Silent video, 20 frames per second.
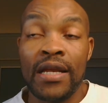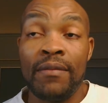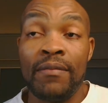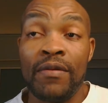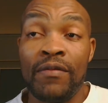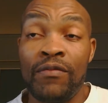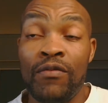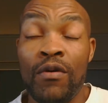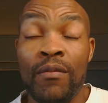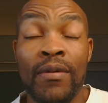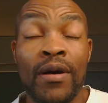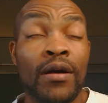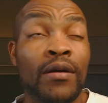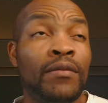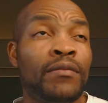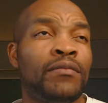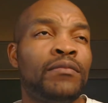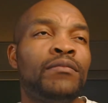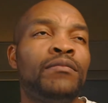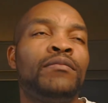former
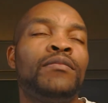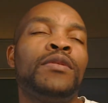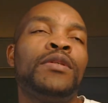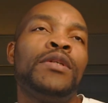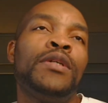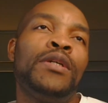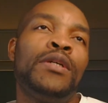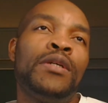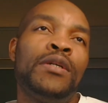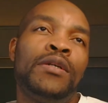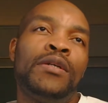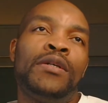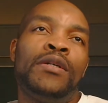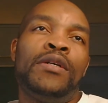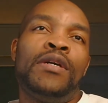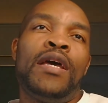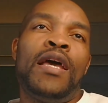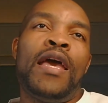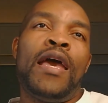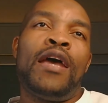
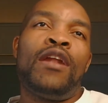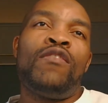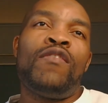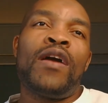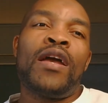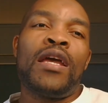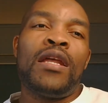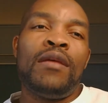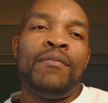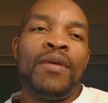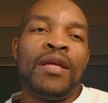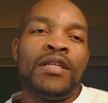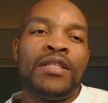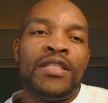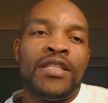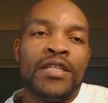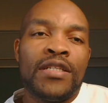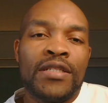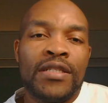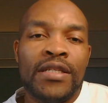head of academic
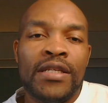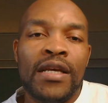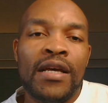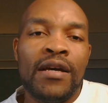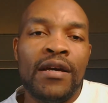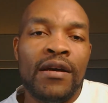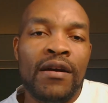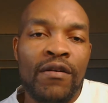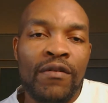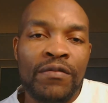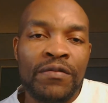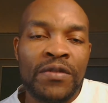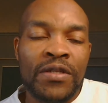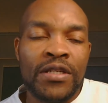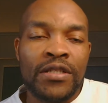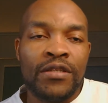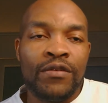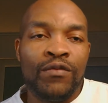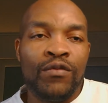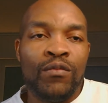Chelsea of Chelsea
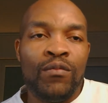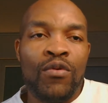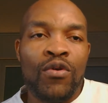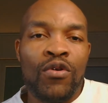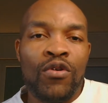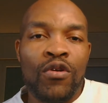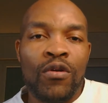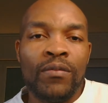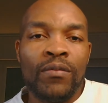Football Club,